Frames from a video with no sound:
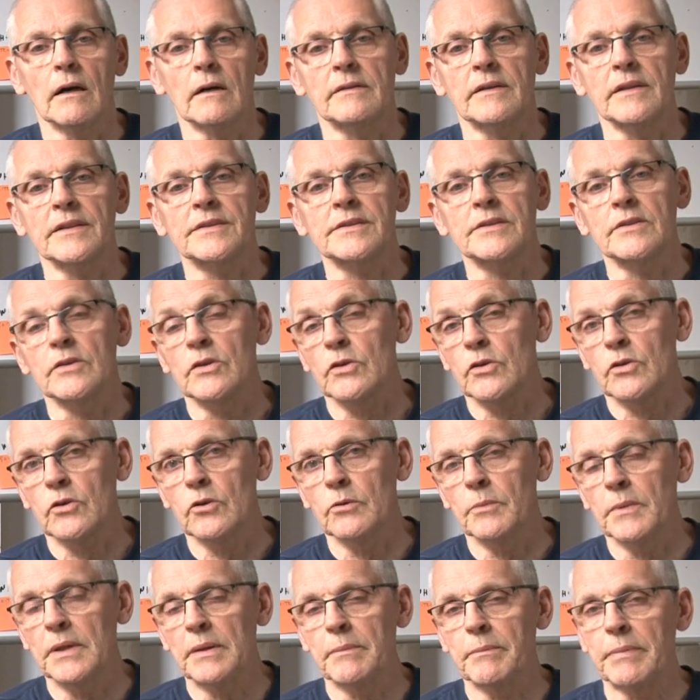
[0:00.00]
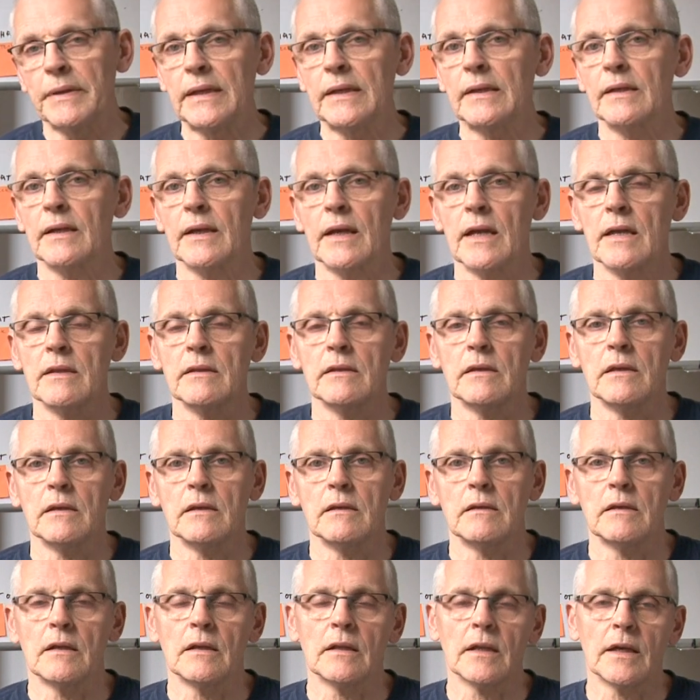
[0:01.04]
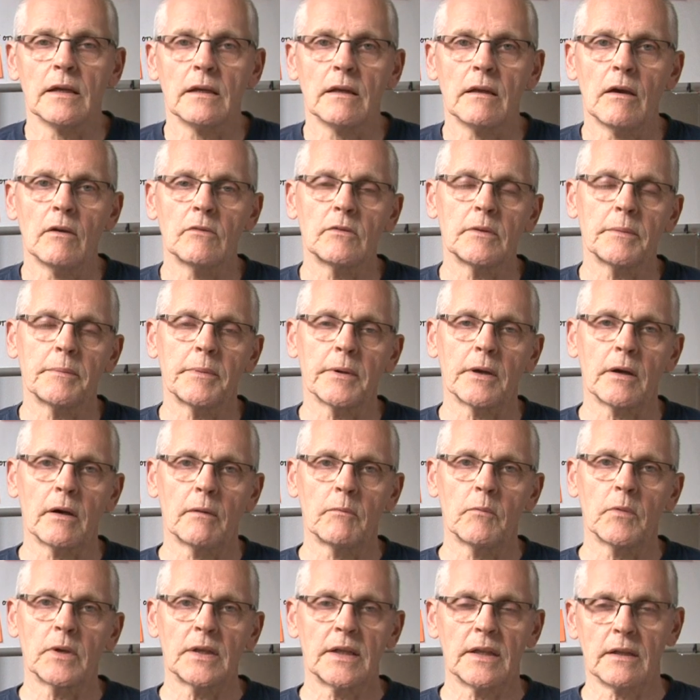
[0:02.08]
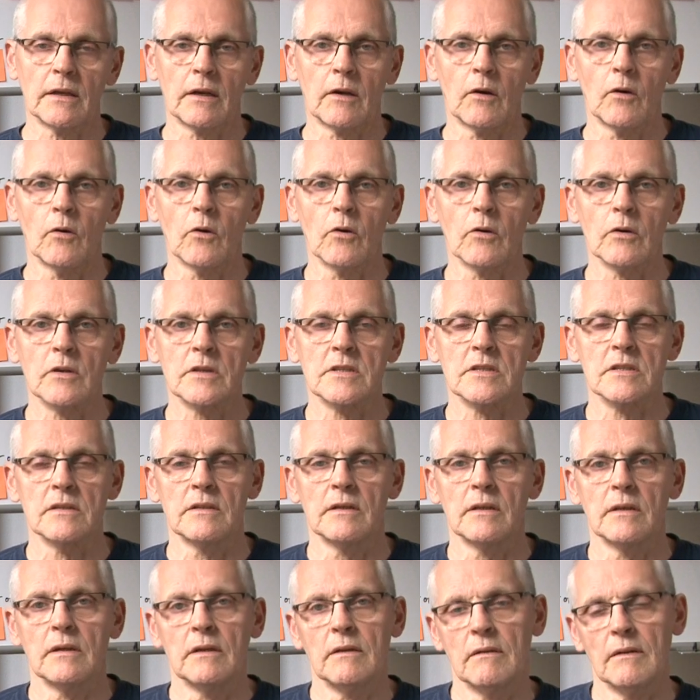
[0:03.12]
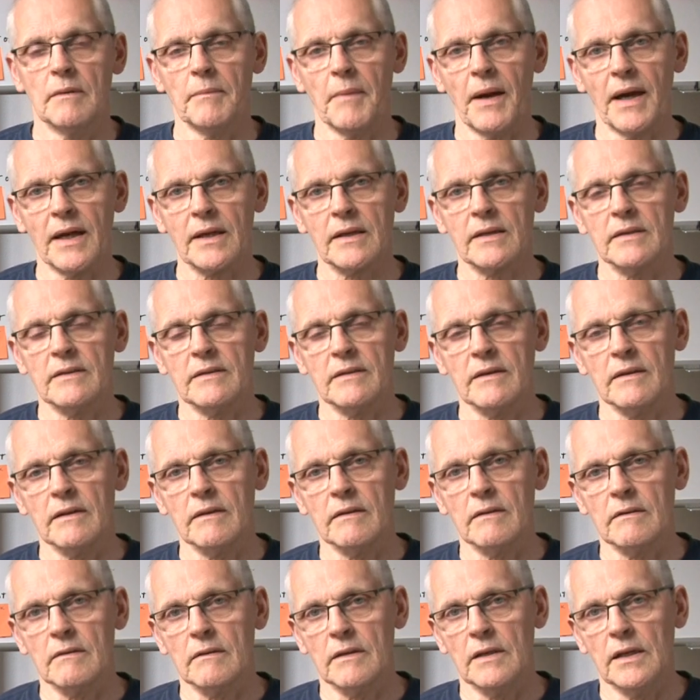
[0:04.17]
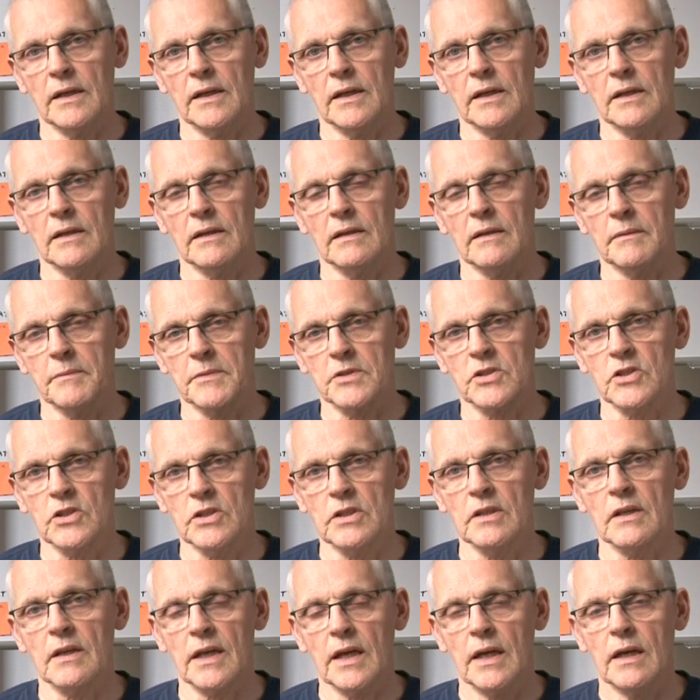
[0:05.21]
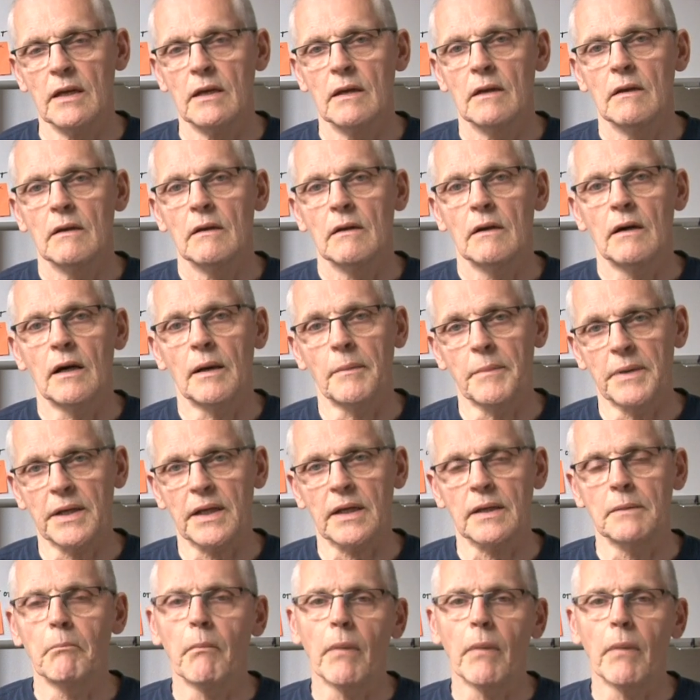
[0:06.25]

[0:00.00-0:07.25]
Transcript: decent human being, or you learn how to become one of the cogs in the marketing and the machinery of making